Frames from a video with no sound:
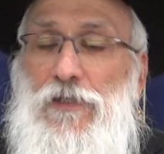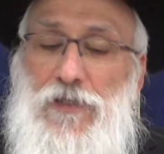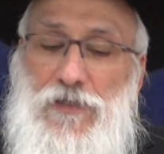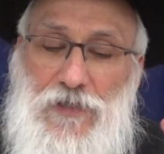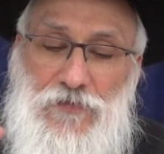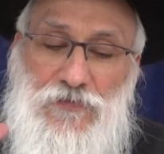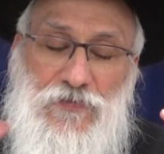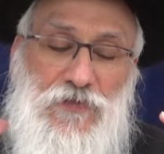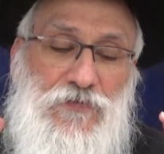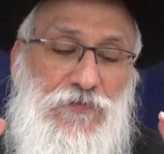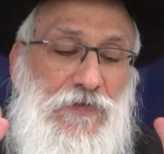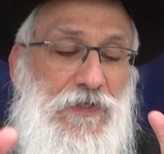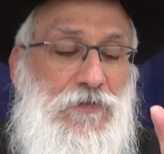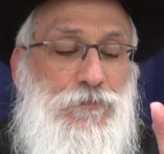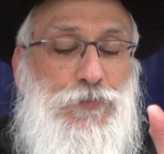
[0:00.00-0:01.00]
Now, yes, it's a
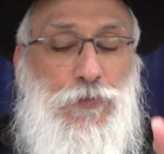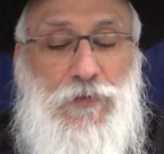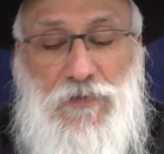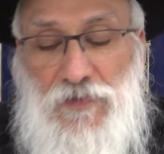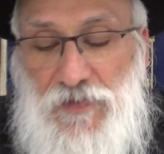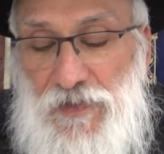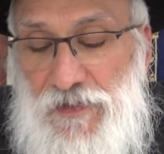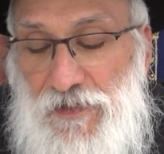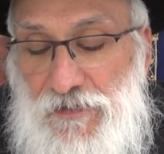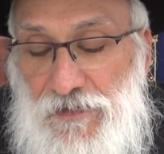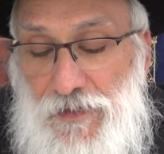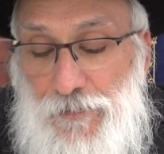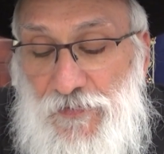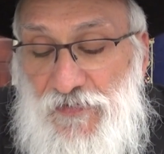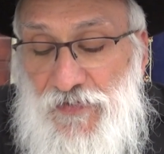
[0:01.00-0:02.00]
very important thing that the
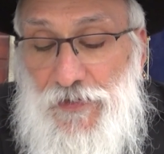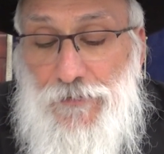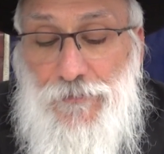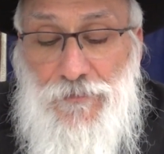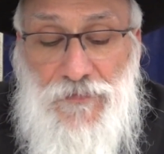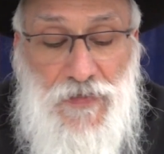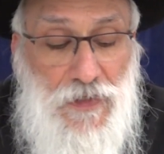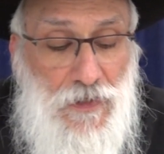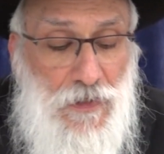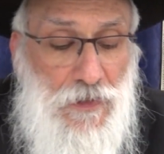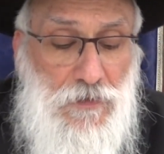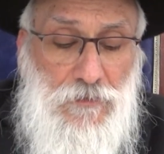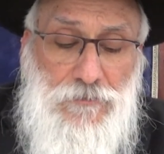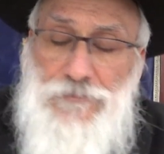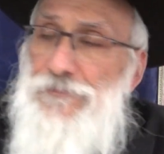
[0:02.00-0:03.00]
Rebbe said.
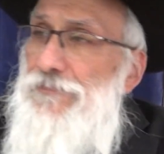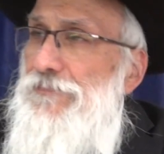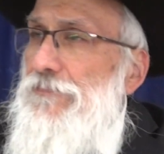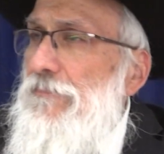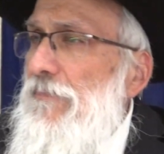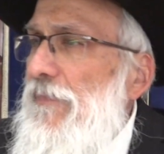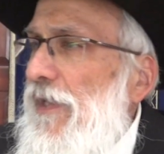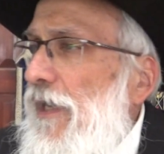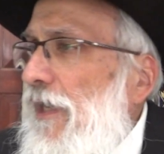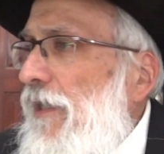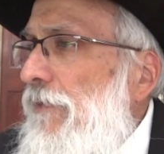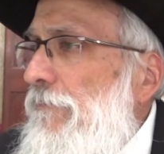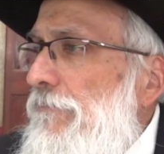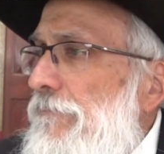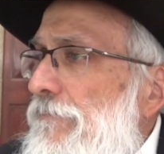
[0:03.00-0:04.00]

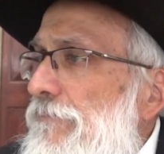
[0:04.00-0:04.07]
Huh?